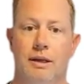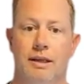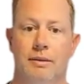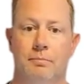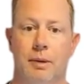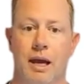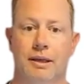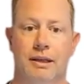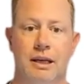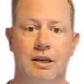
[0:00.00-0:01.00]
and then embed
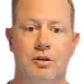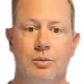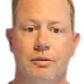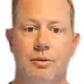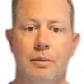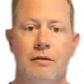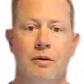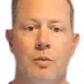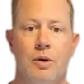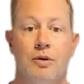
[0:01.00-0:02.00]
and link to it from
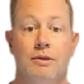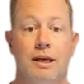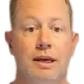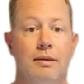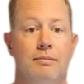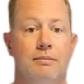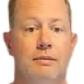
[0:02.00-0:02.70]
everywhere you need it.